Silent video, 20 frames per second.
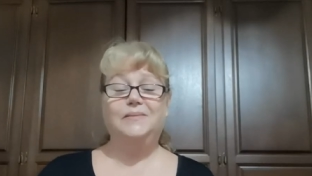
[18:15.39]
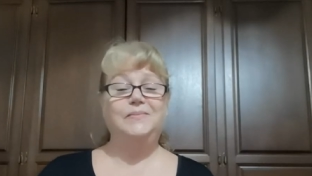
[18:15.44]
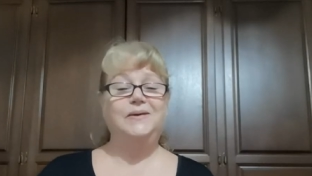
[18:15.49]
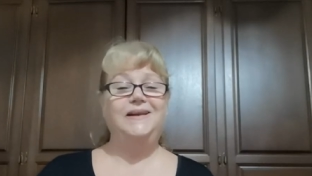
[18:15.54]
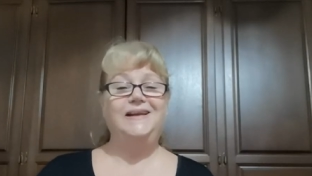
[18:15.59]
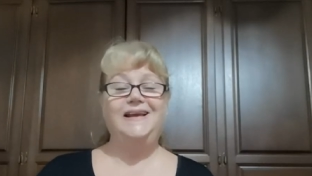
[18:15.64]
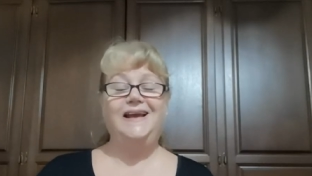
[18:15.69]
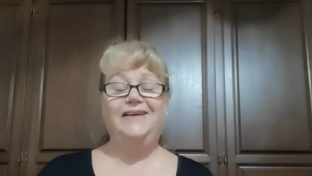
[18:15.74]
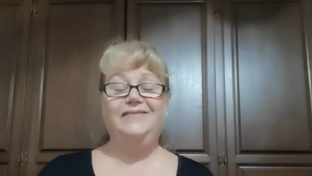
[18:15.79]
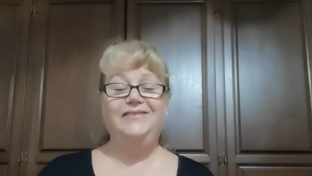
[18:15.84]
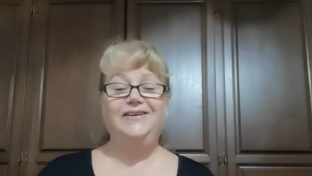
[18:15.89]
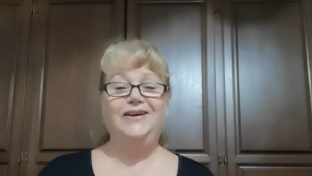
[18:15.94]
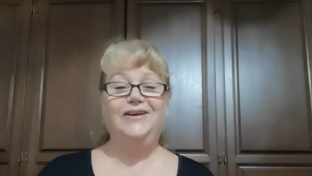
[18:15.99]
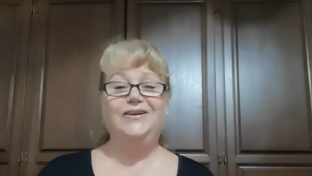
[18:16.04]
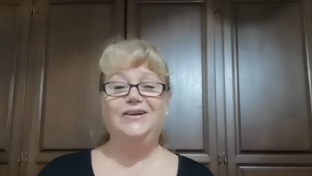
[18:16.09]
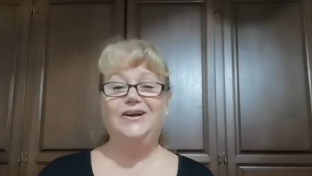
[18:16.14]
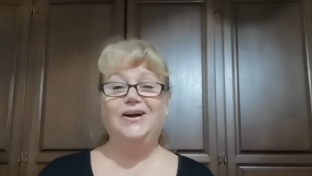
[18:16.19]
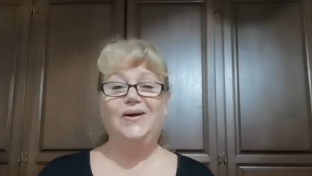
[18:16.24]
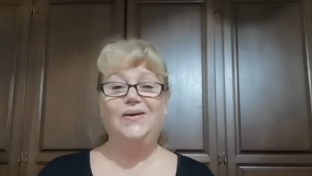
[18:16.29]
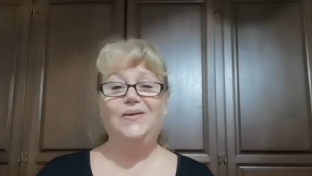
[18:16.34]
I'm only having
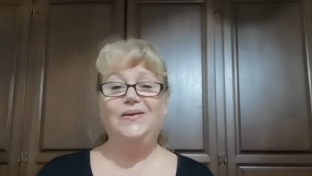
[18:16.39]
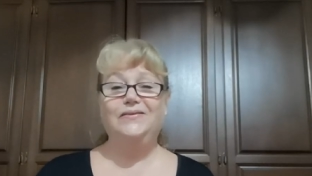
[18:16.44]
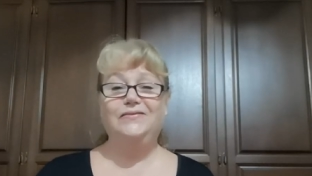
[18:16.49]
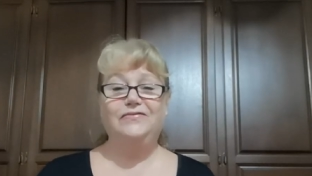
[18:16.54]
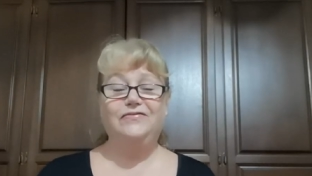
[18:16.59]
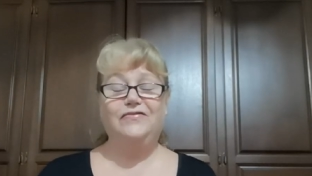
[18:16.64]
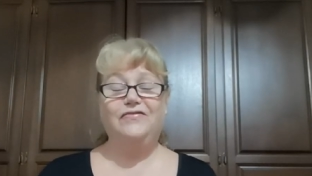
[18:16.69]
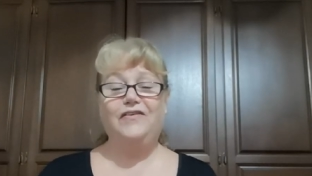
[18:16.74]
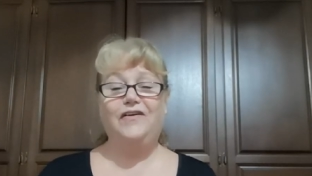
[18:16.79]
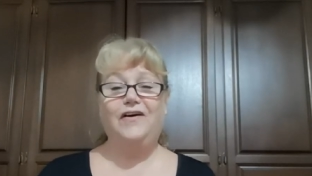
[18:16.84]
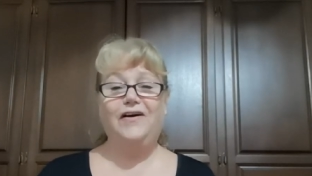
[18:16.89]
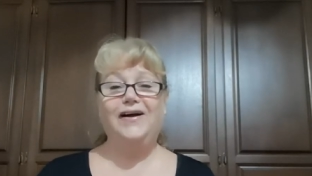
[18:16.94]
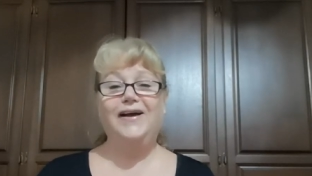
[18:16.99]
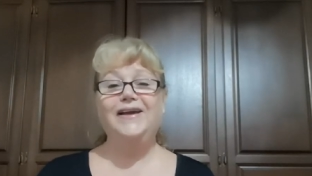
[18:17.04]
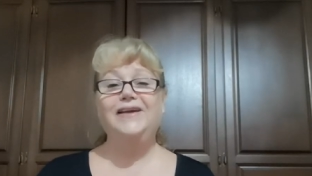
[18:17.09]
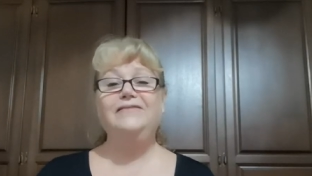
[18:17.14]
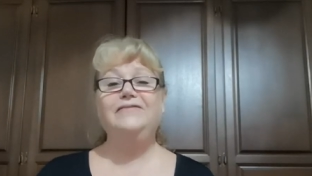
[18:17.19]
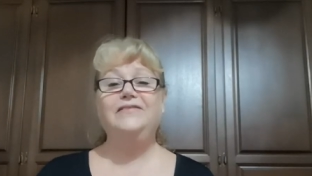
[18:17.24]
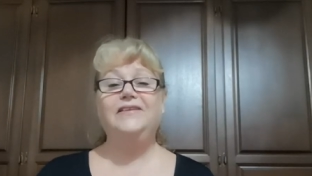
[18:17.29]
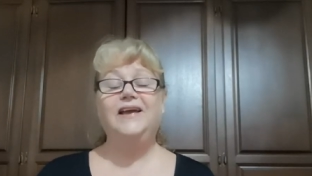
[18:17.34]
a goal of
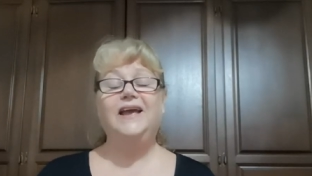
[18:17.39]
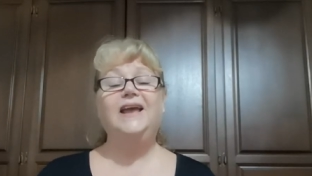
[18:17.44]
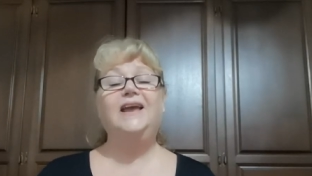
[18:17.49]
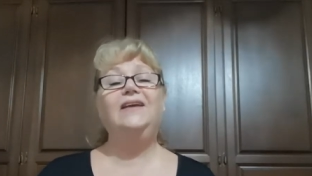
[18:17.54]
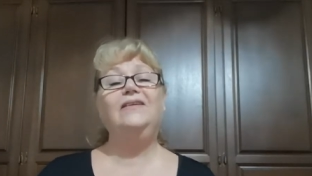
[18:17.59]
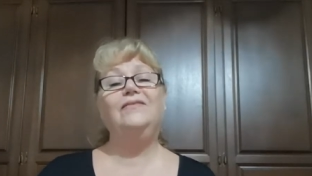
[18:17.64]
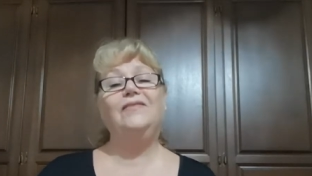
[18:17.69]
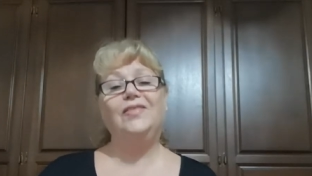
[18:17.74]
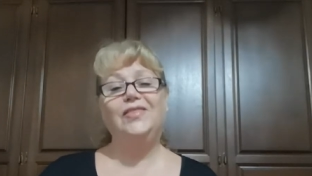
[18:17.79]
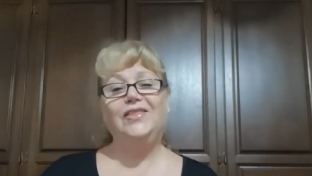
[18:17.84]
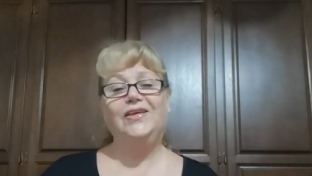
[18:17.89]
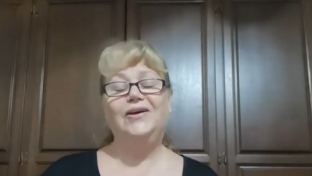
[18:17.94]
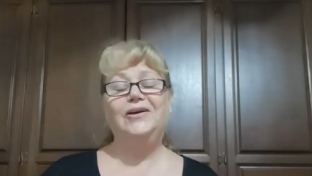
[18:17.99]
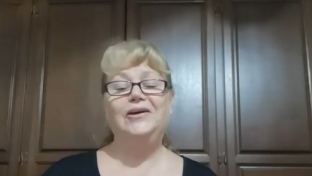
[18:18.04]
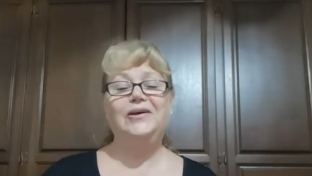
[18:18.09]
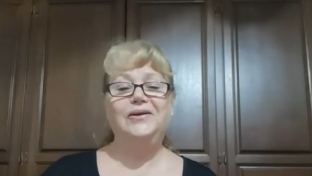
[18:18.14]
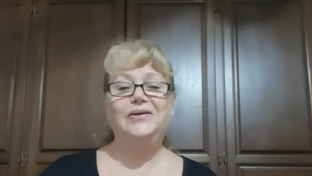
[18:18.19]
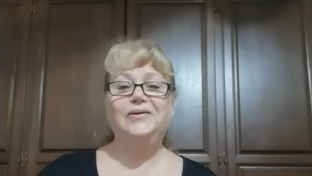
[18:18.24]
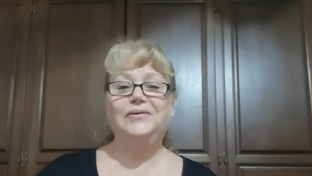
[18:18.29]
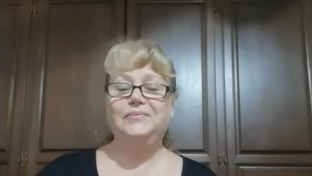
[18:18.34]
five, even
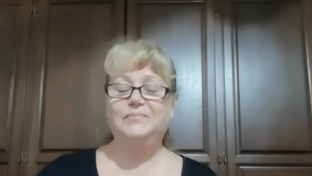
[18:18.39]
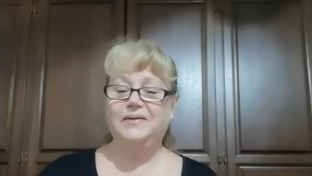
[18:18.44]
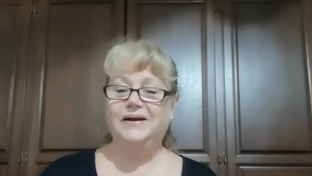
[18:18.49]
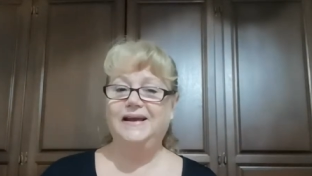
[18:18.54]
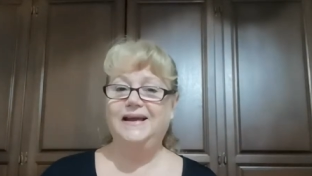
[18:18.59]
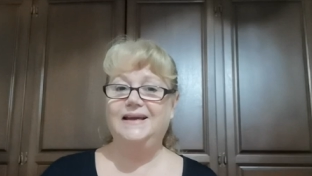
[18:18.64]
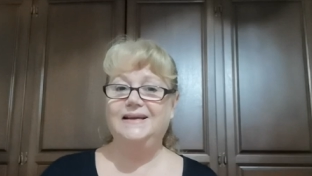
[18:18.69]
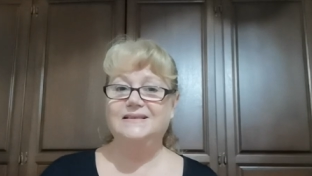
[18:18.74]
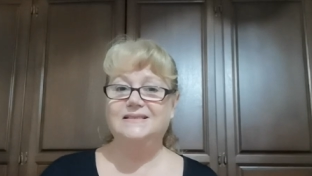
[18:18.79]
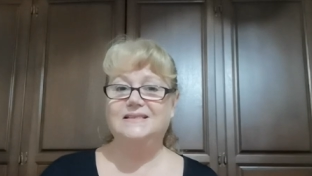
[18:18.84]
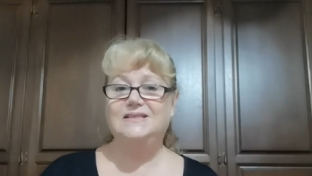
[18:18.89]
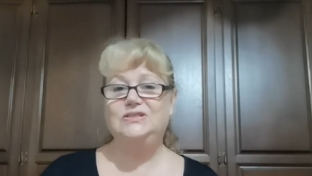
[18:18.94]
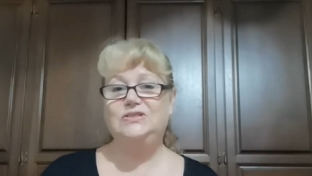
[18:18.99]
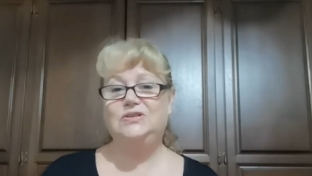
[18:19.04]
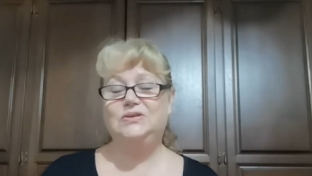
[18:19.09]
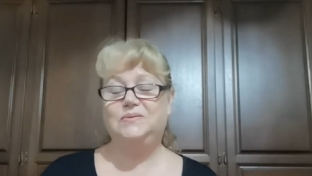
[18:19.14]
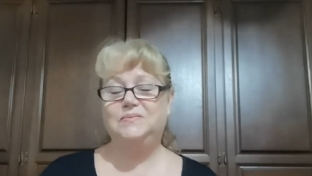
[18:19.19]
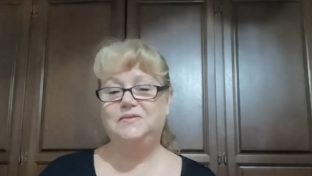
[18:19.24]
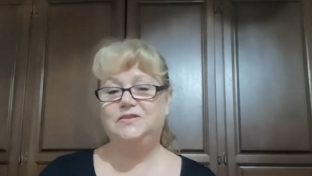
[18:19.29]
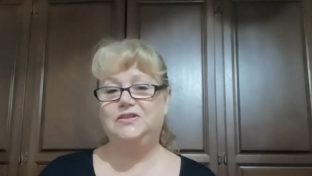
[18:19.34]
though my Etsy
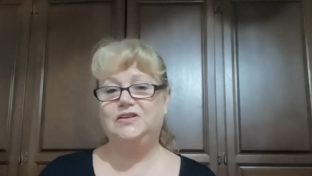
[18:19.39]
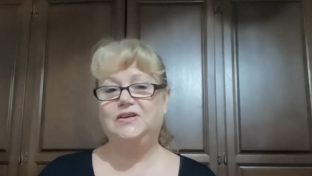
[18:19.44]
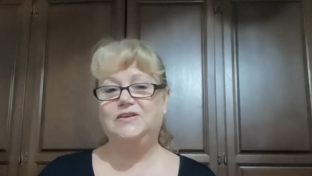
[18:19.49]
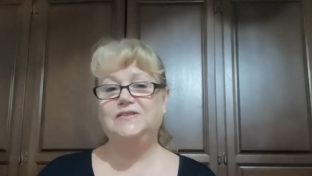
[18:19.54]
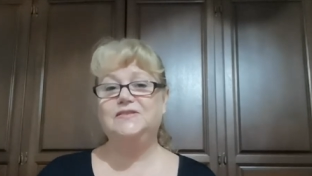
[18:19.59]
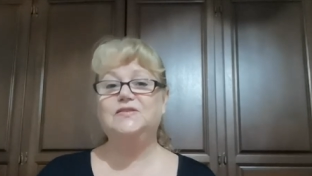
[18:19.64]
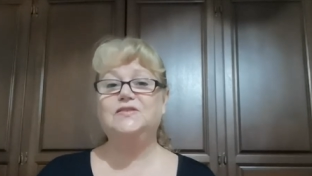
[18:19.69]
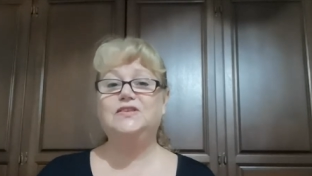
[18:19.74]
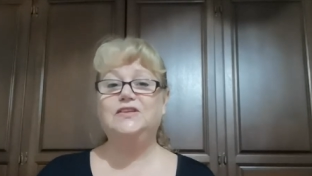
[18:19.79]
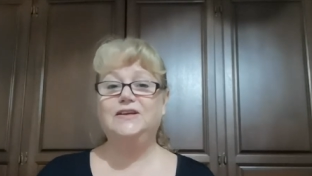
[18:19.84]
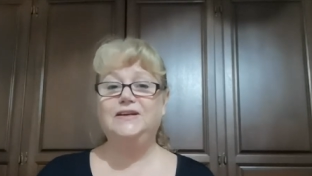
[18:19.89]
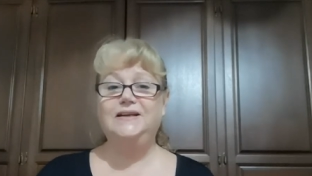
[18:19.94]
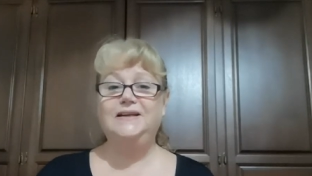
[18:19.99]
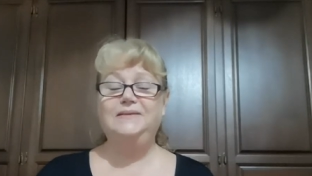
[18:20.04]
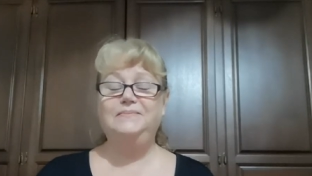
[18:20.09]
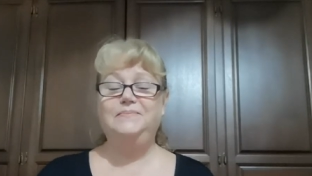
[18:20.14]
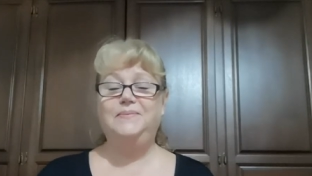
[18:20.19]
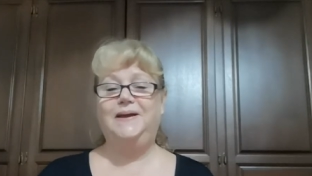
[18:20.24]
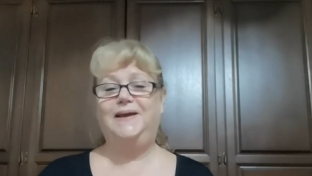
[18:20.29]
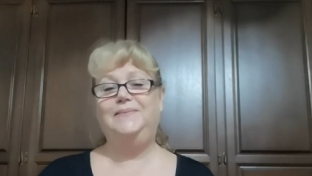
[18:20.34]
shop shows
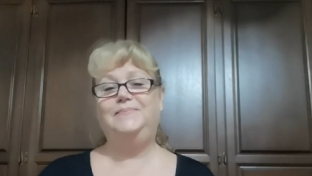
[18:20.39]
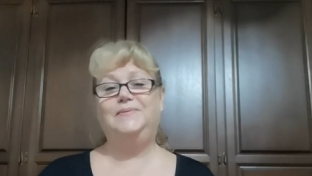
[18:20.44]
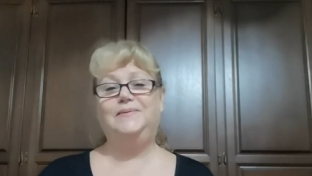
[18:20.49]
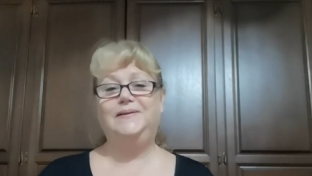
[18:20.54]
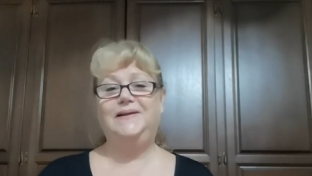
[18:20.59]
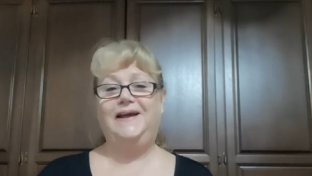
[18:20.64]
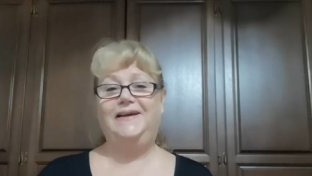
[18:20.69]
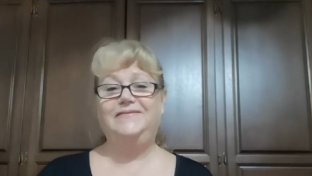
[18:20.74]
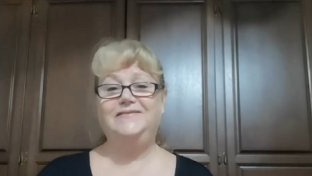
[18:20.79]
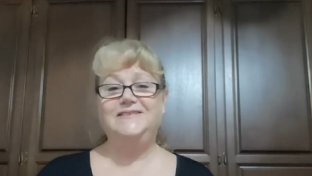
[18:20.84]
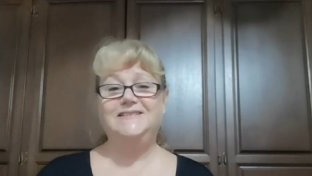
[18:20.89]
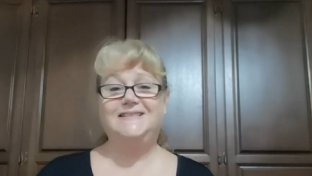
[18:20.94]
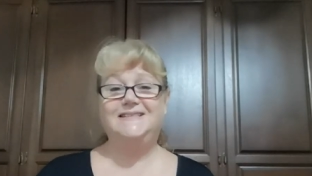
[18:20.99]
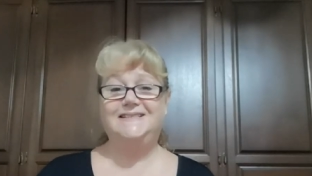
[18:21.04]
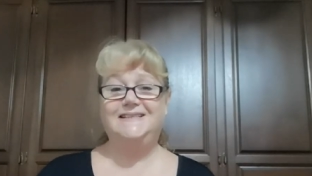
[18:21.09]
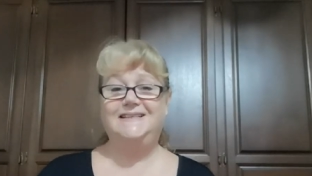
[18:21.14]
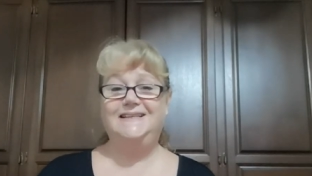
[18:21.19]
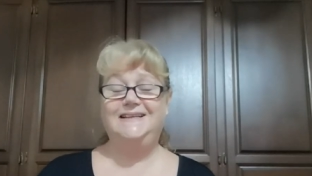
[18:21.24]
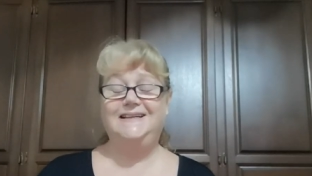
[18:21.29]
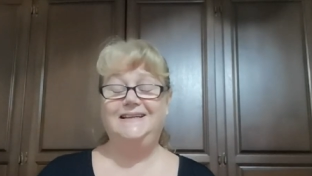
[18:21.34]
13 people have it
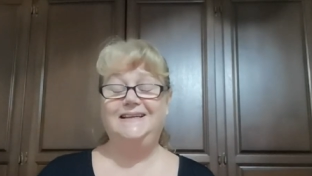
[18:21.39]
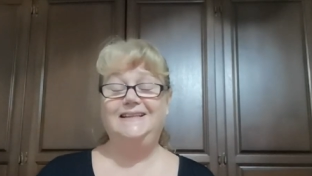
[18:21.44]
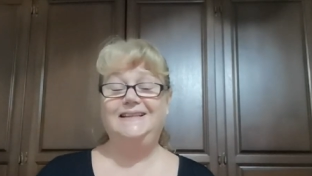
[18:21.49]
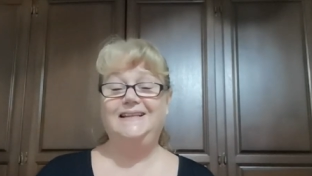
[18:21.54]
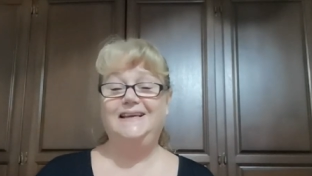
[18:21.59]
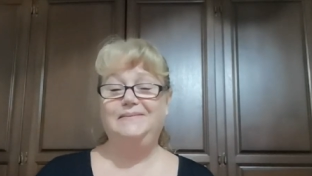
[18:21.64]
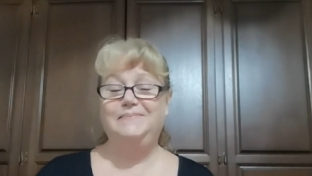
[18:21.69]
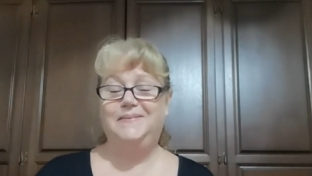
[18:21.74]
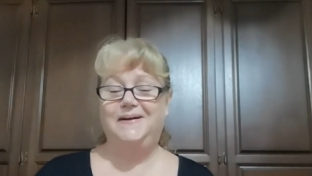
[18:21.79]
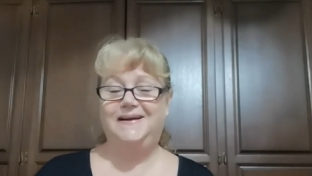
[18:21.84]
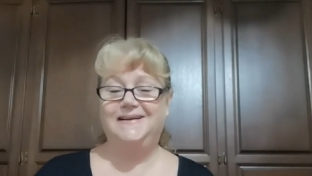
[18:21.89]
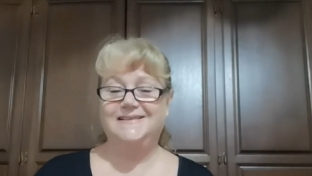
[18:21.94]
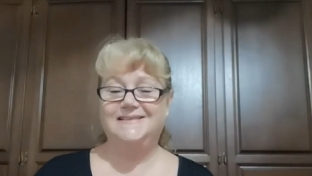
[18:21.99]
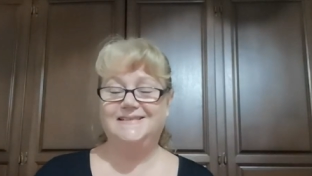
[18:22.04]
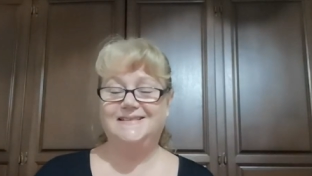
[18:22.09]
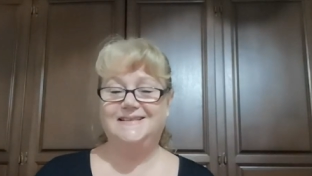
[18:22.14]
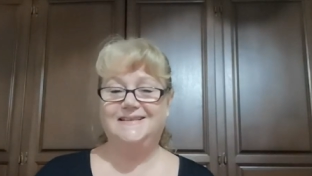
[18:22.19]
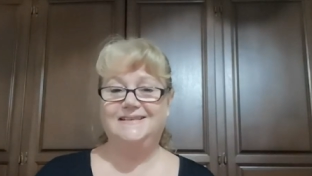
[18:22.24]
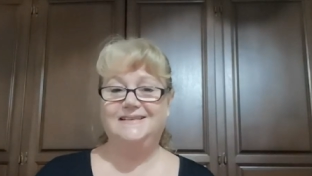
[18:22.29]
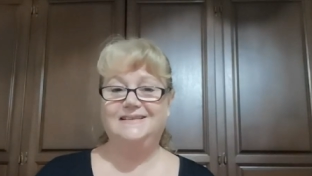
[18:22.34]
sitting in their
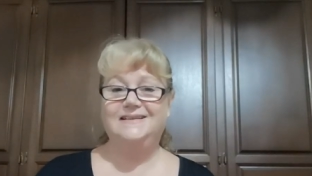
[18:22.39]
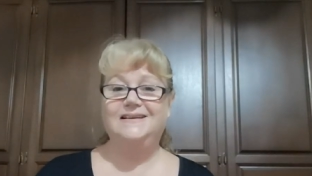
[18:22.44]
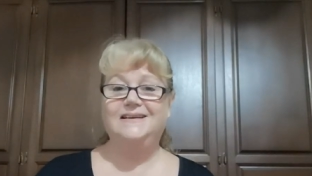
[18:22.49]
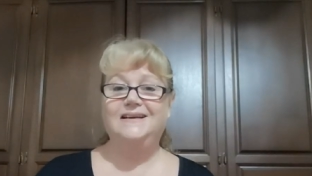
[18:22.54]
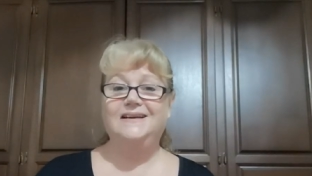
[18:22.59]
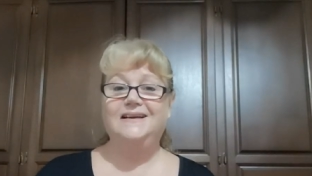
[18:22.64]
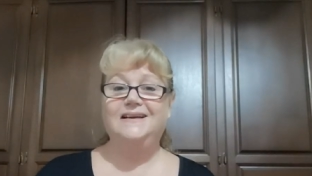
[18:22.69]
basket.